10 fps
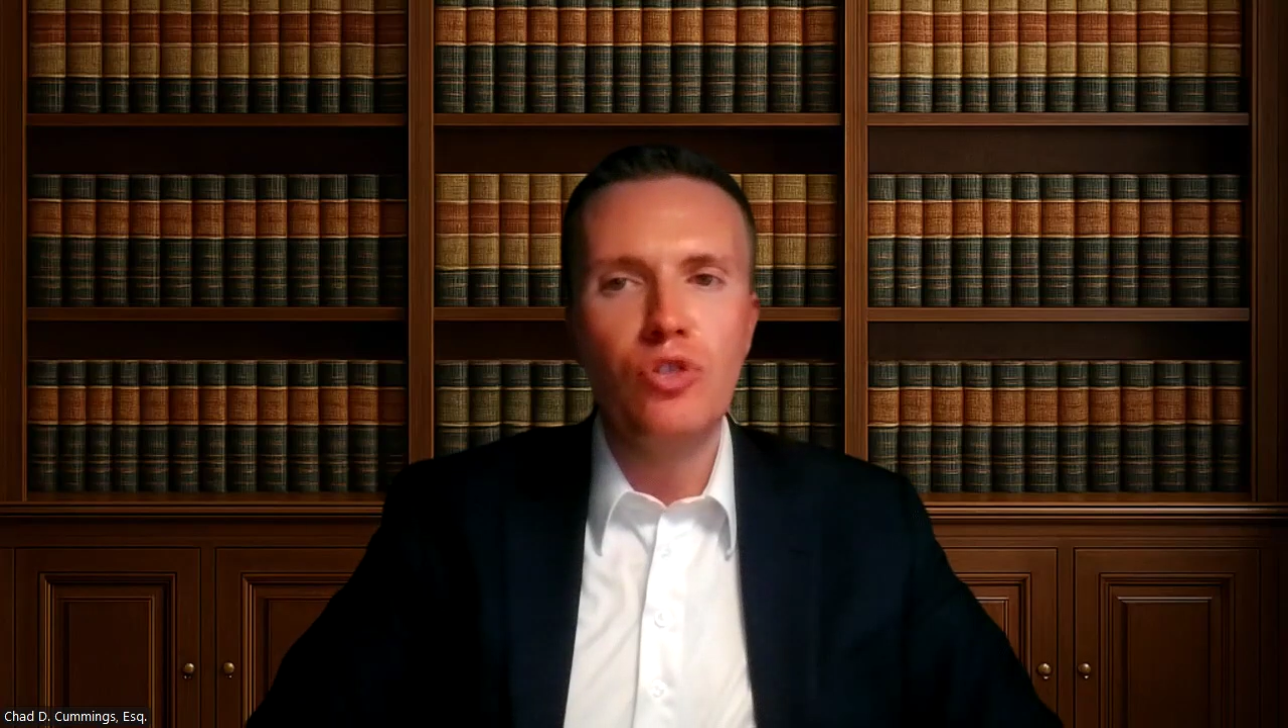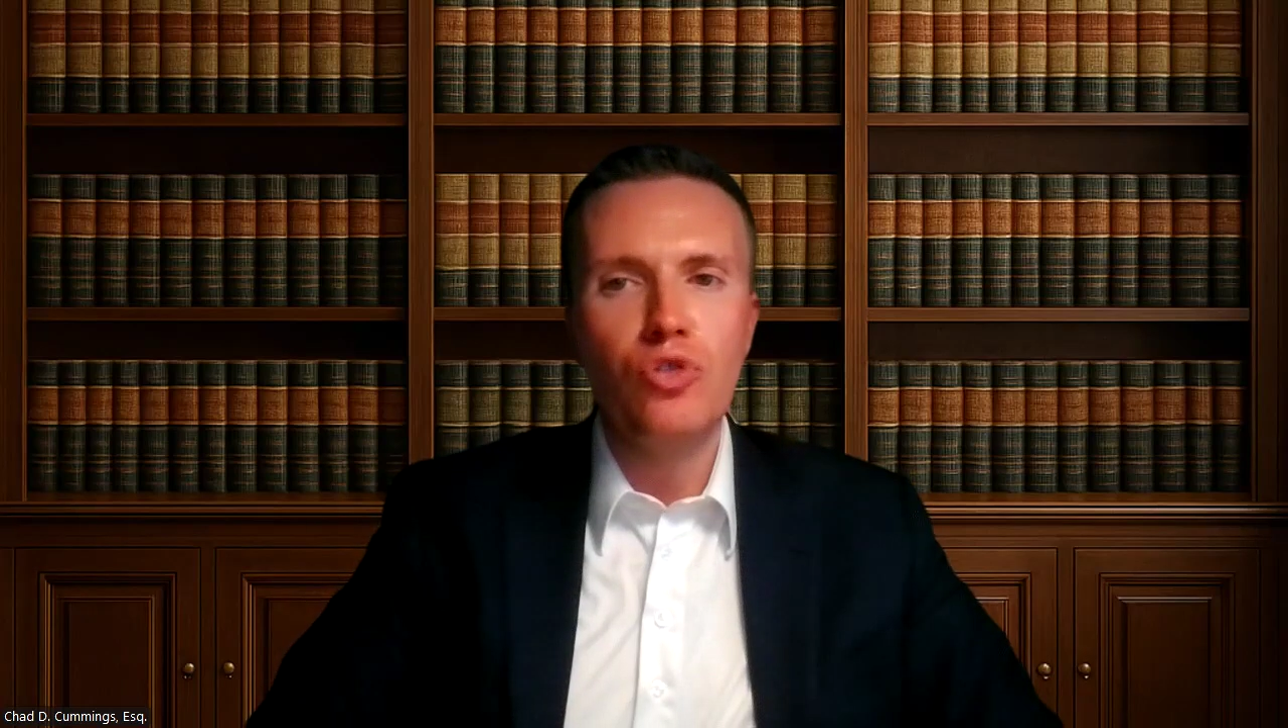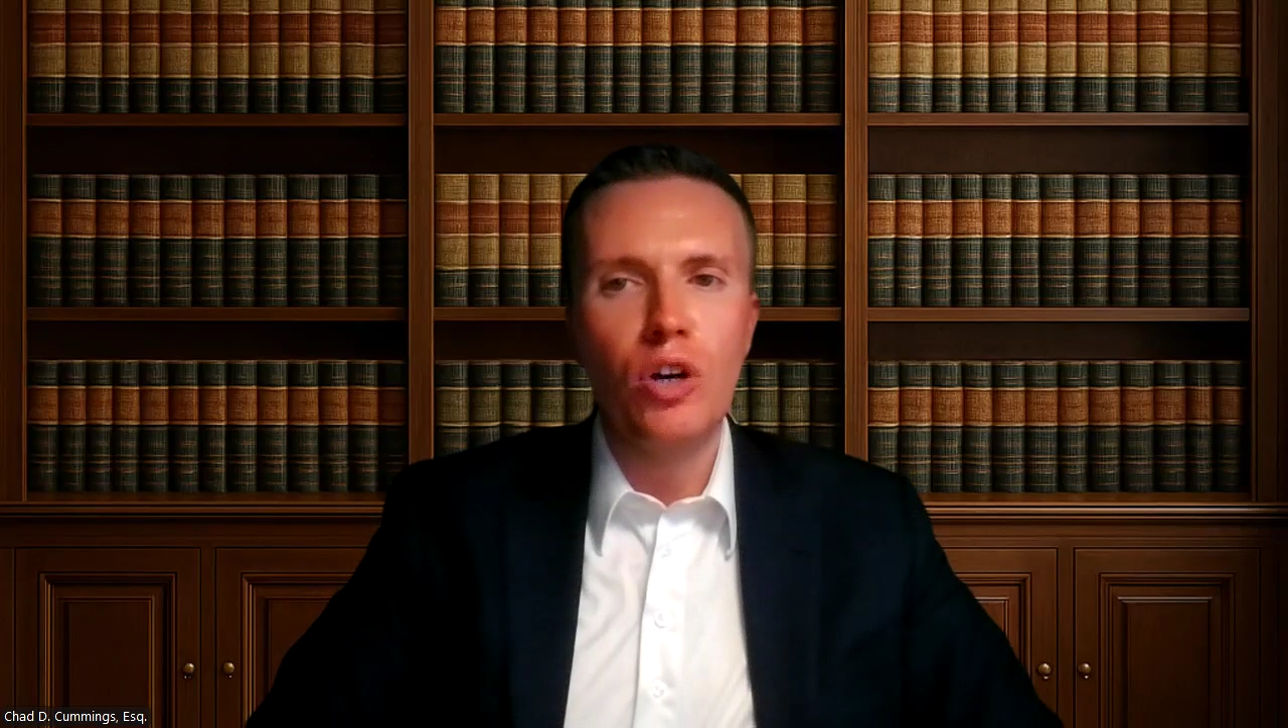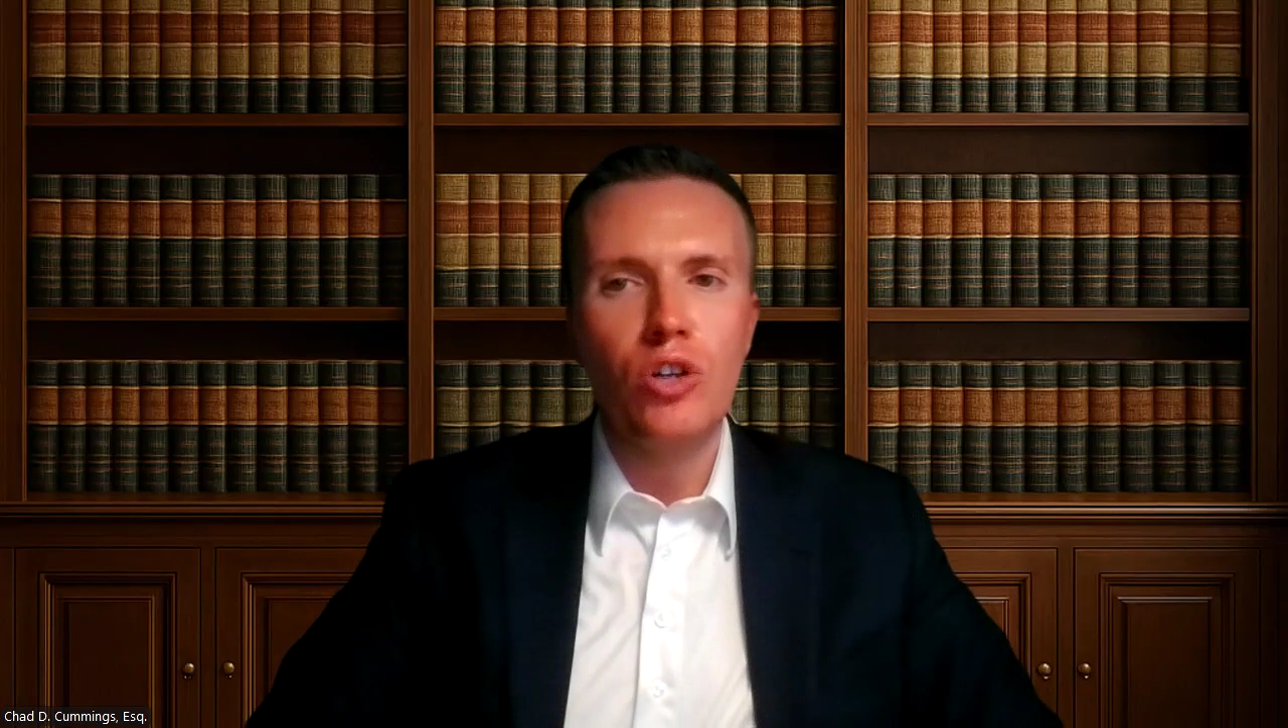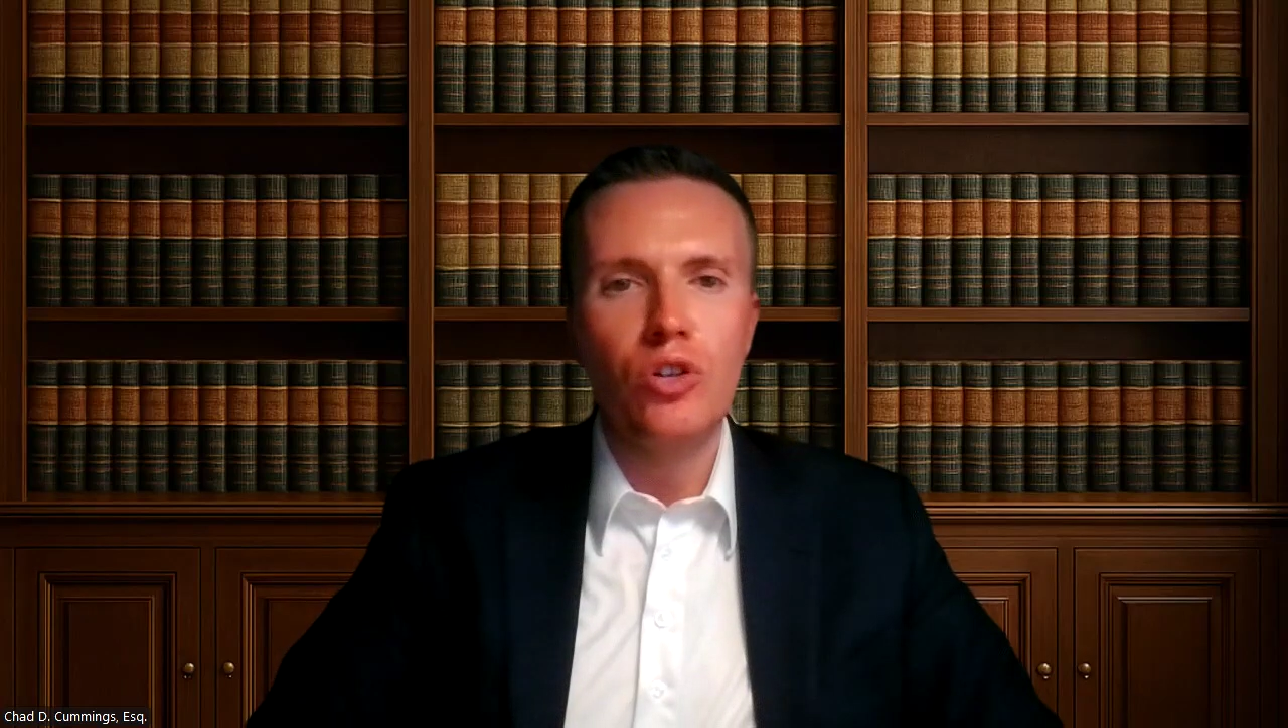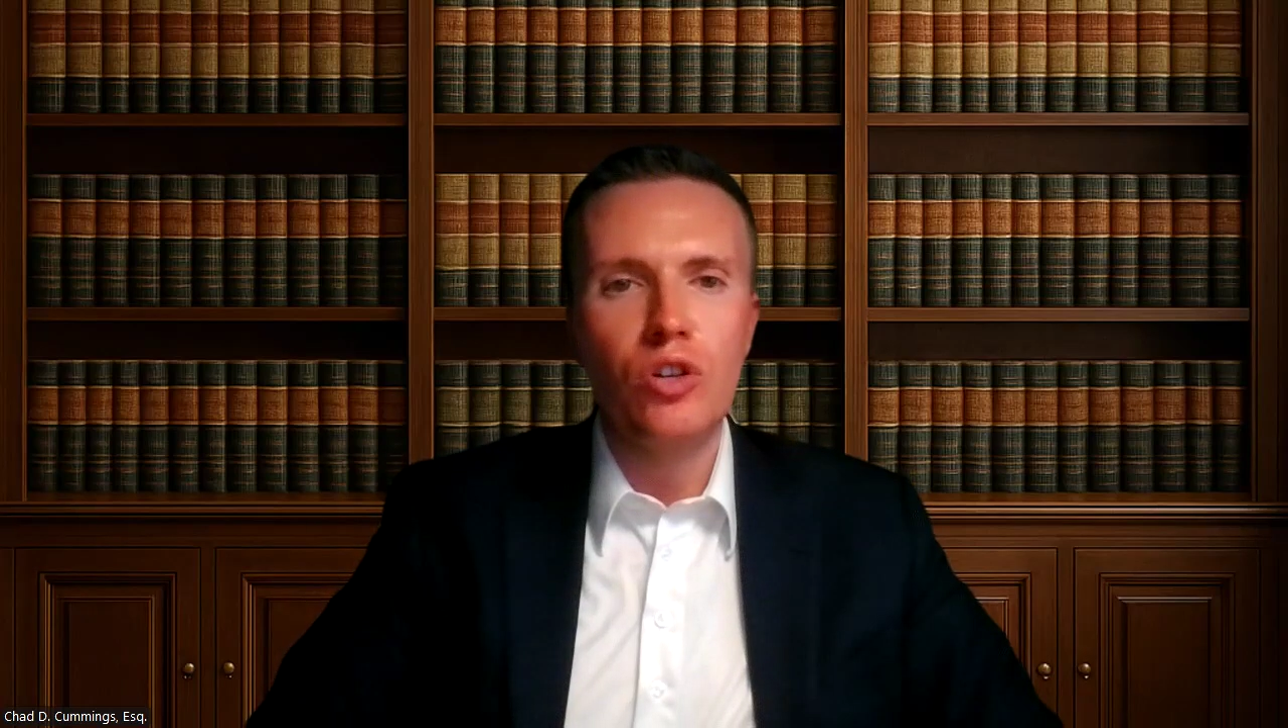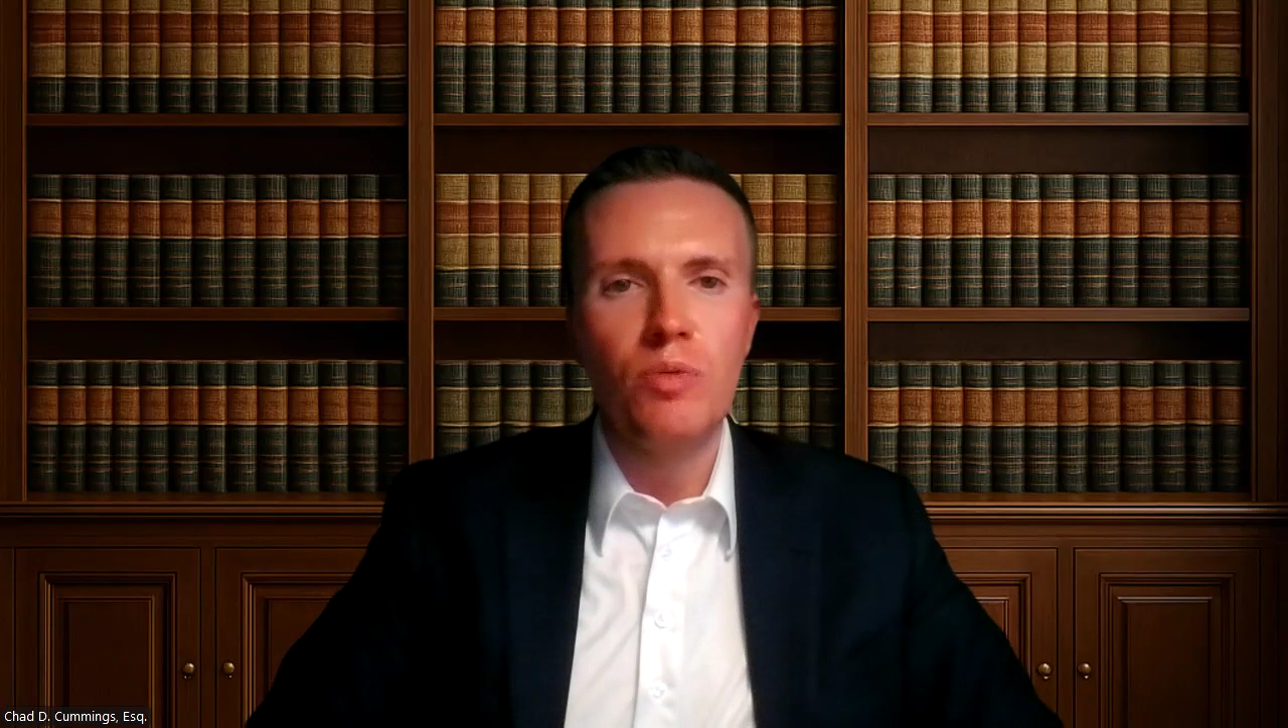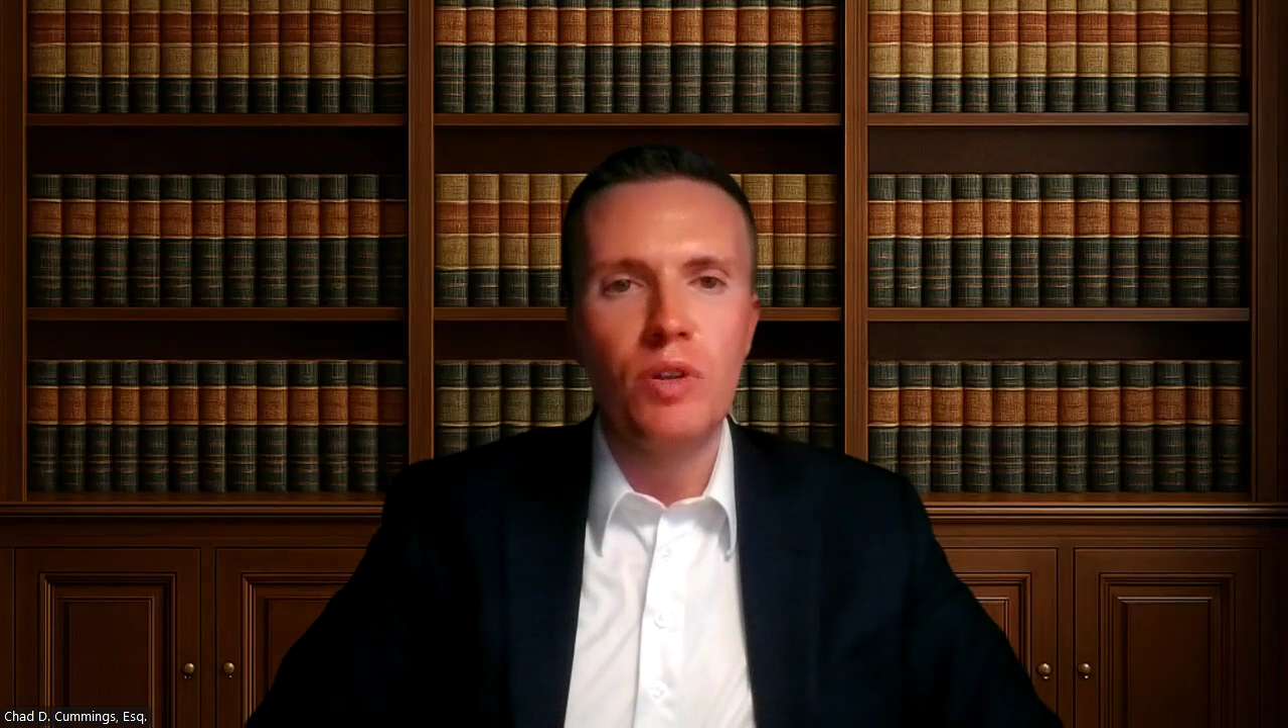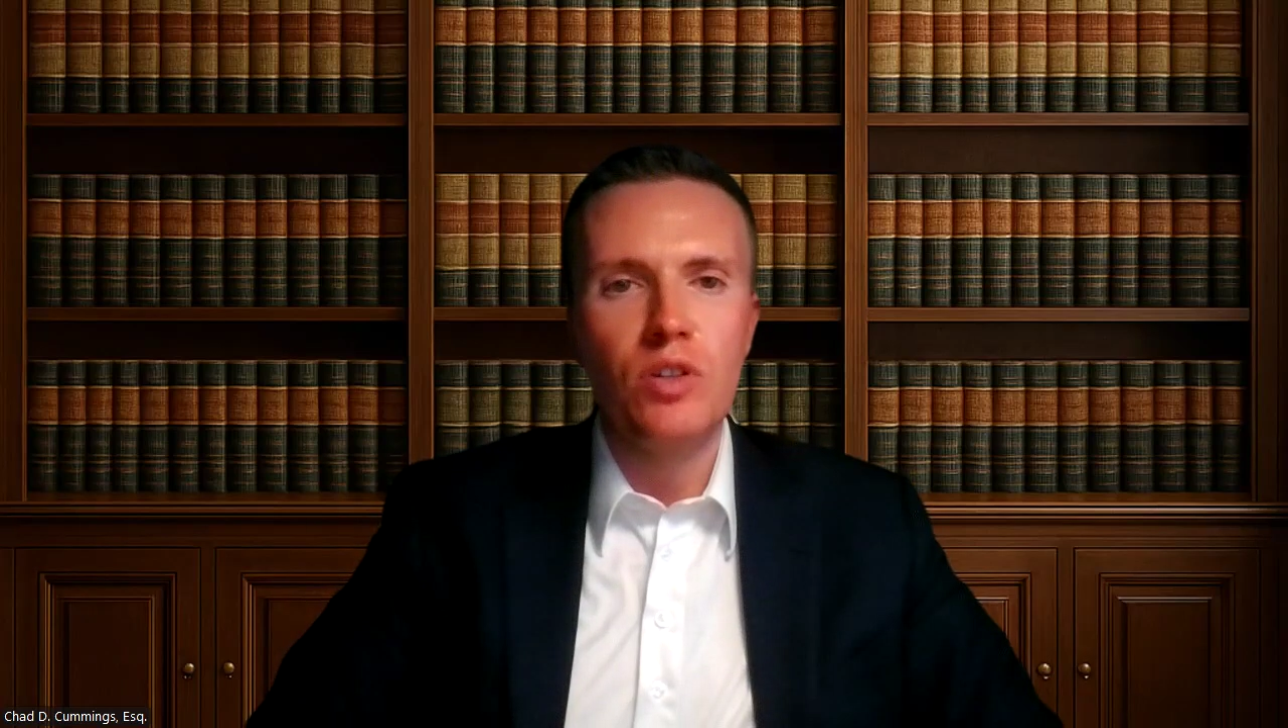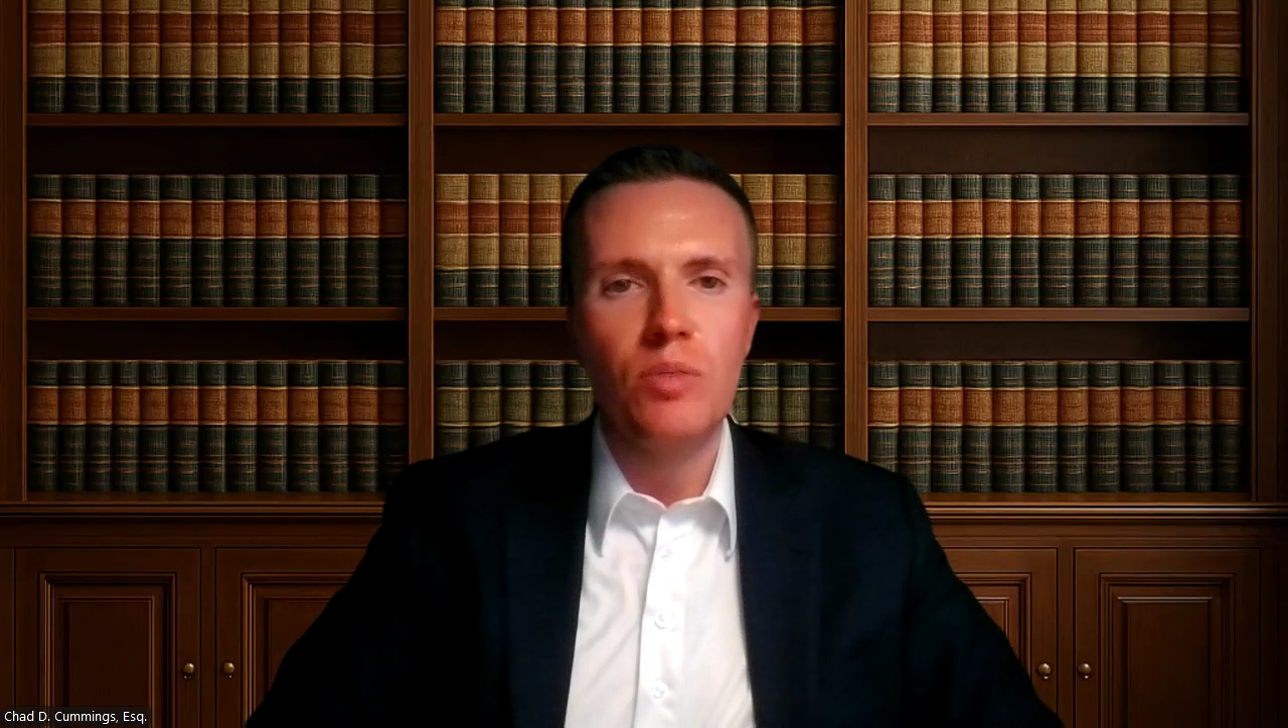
structure depends